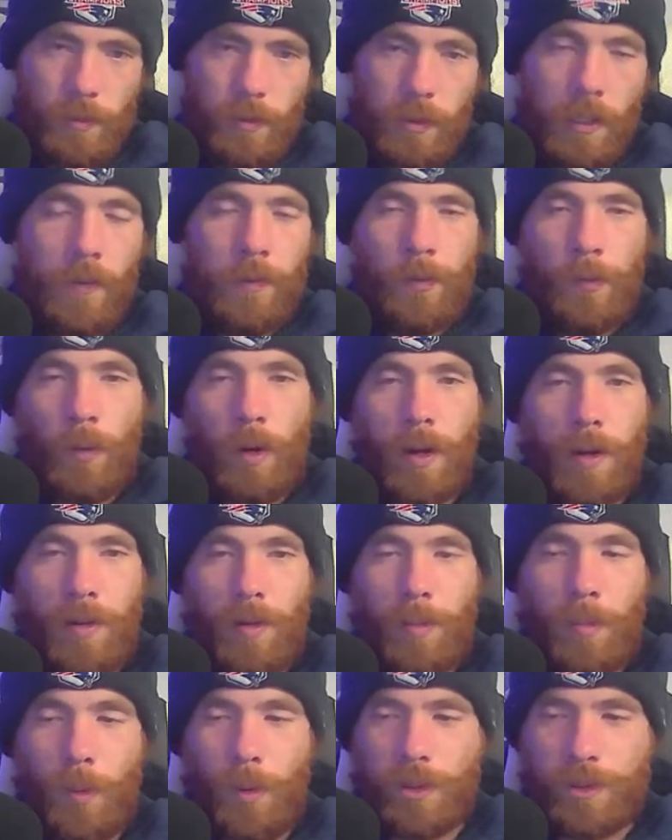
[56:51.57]
If you
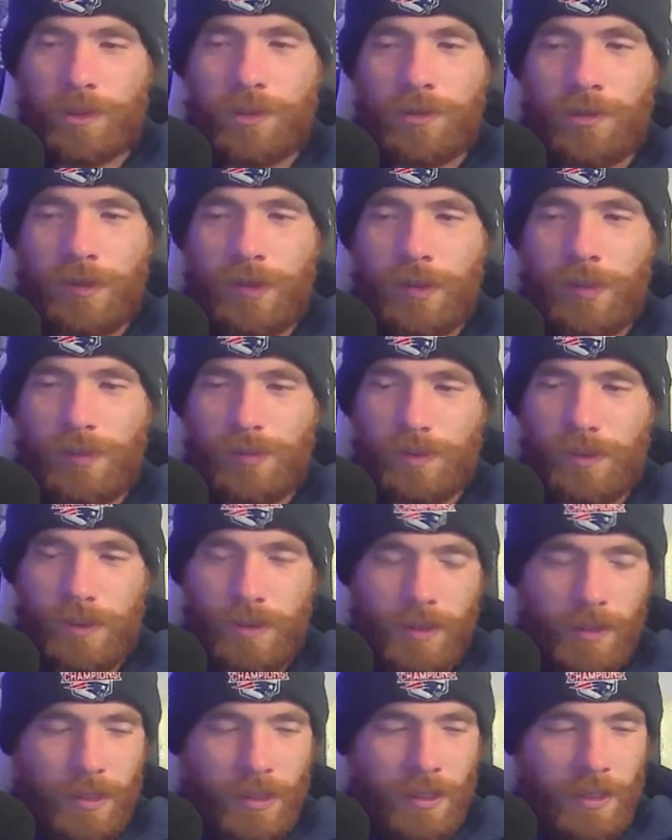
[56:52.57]
want more streams,
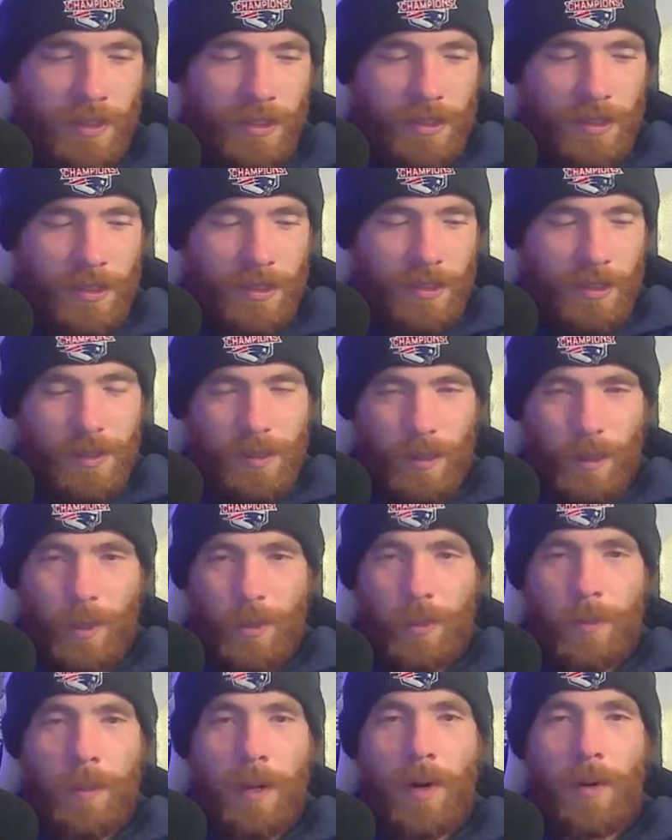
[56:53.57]

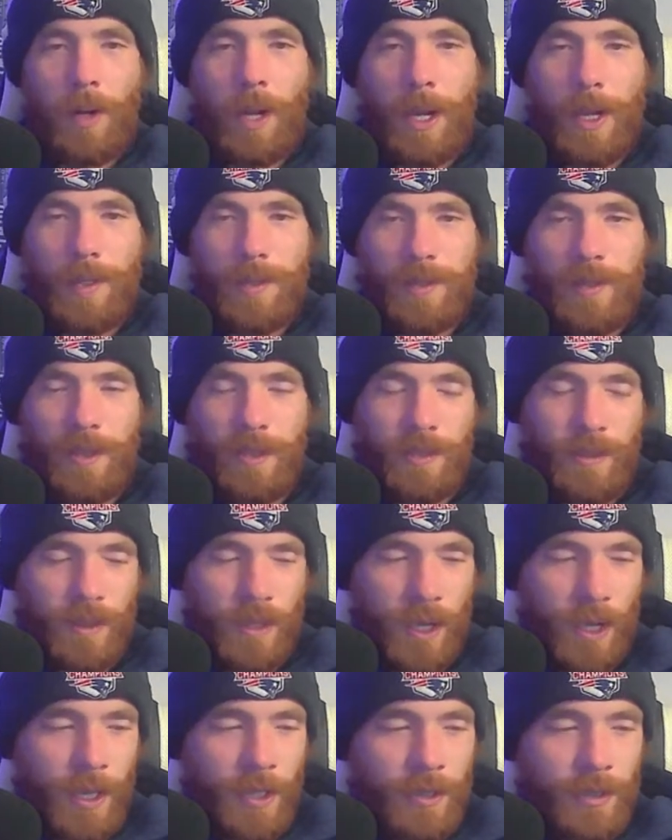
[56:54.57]
in about 18
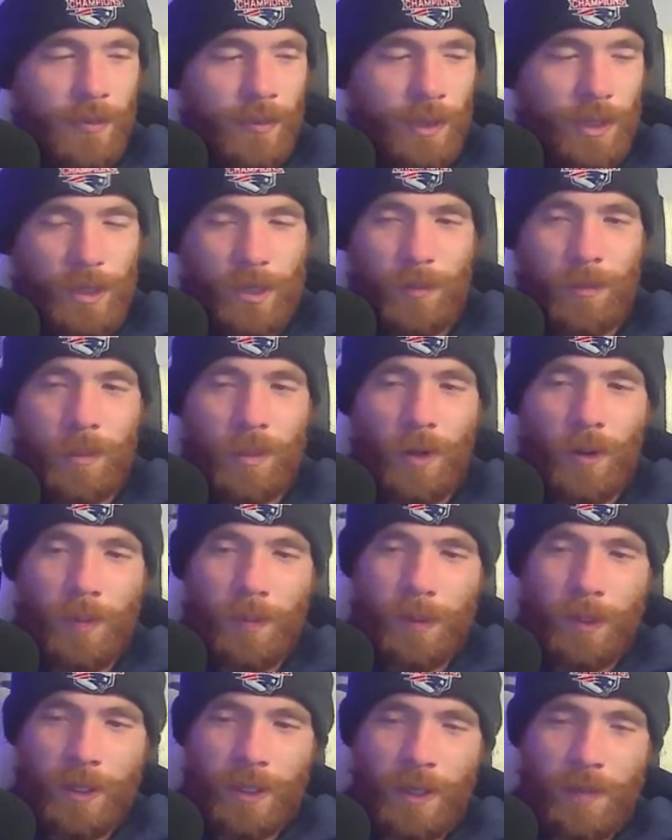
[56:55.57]
days, we're going to be
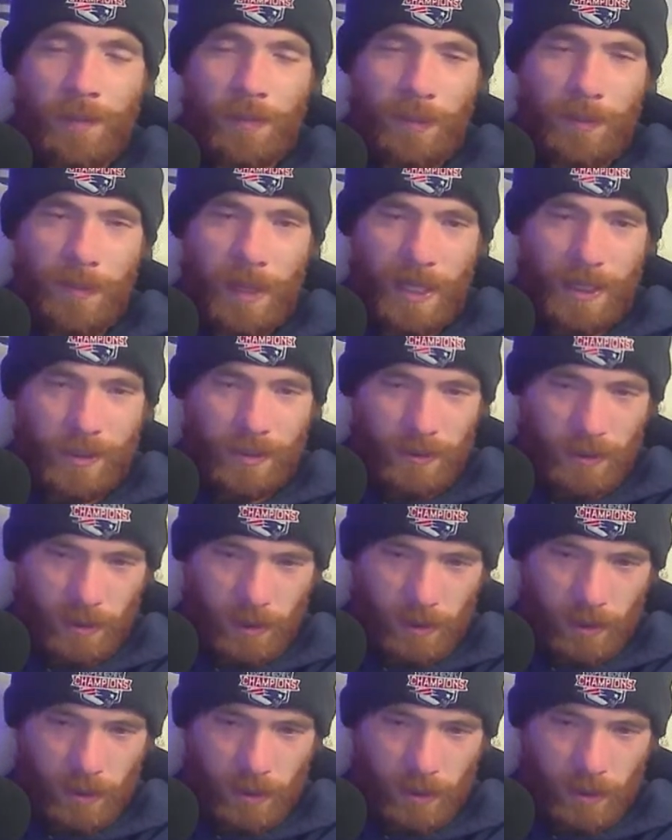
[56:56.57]
opening up the main.